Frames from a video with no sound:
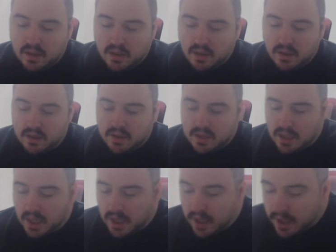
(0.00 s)
Looks
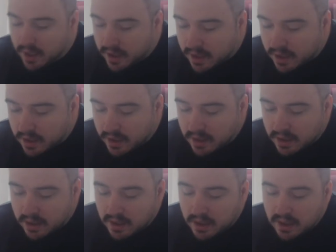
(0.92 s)
like
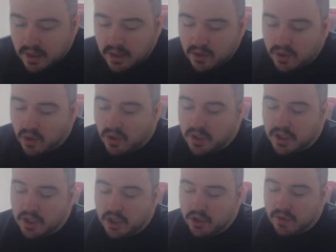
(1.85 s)
the only
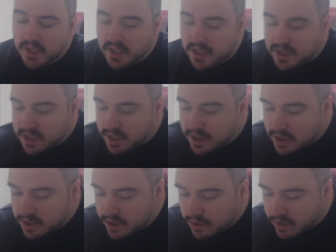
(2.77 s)
new addition
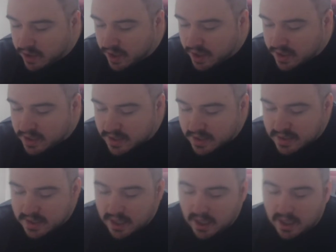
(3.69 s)
to
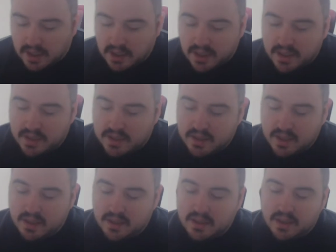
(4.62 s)
this list
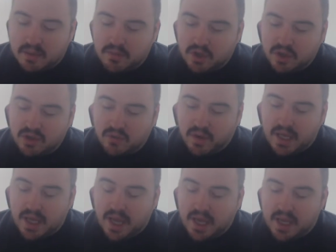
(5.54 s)
is number
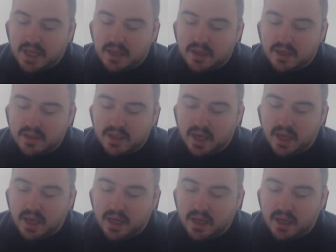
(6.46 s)
28. There's
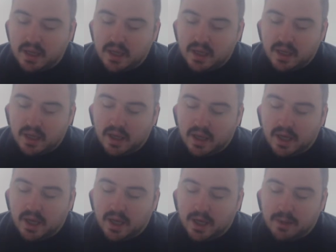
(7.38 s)
a
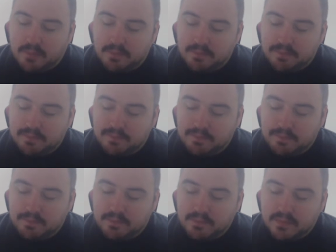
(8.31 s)

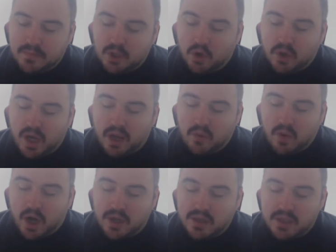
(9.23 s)
Yokai
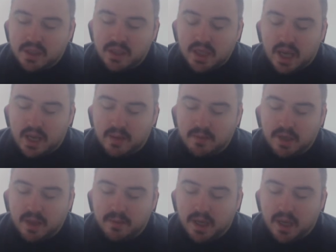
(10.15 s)
Watch game
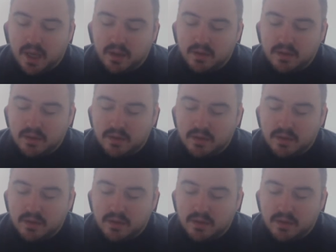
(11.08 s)
coming out.